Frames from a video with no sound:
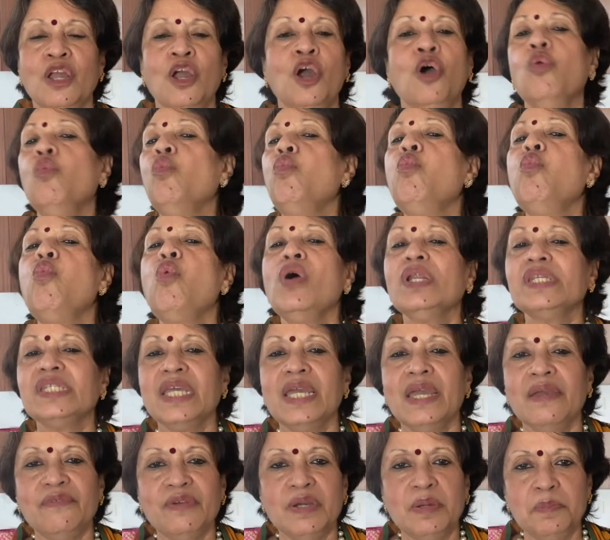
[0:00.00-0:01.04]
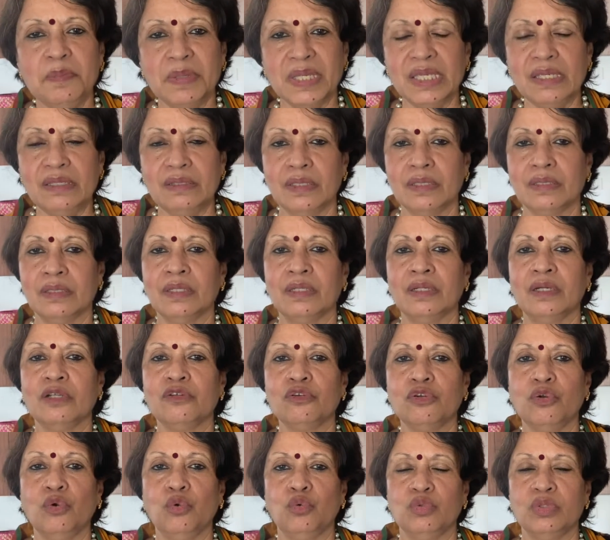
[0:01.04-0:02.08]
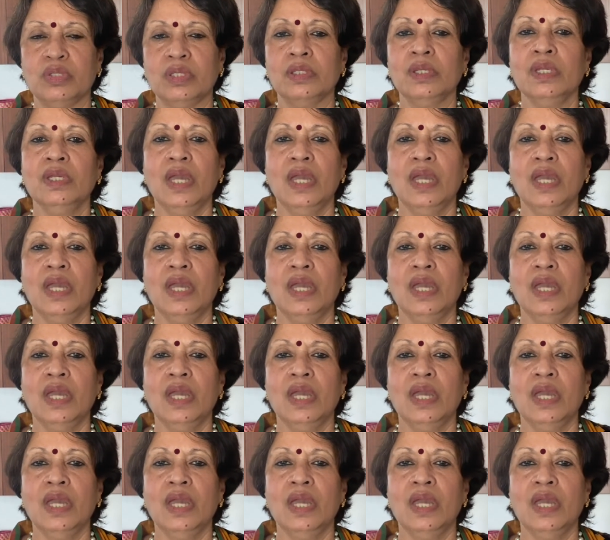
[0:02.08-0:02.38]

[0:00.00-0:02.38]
Whatever be the truth,